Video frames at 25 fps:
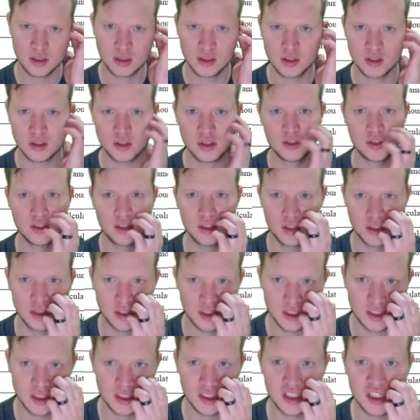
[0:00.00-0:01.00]
So that's
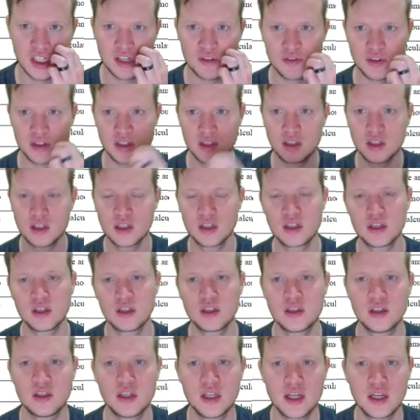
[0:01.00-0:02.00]
seven
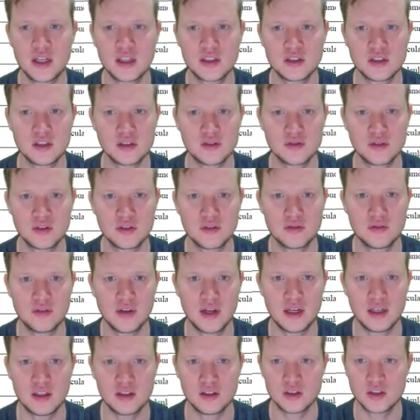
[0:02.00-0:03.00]
negative
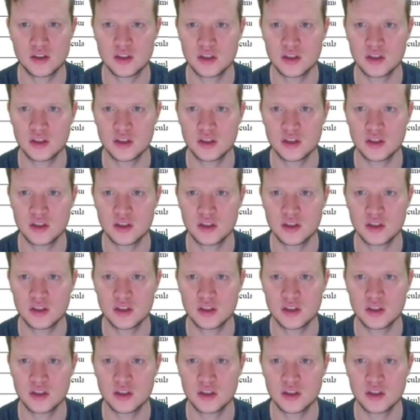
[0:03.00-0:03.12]
values.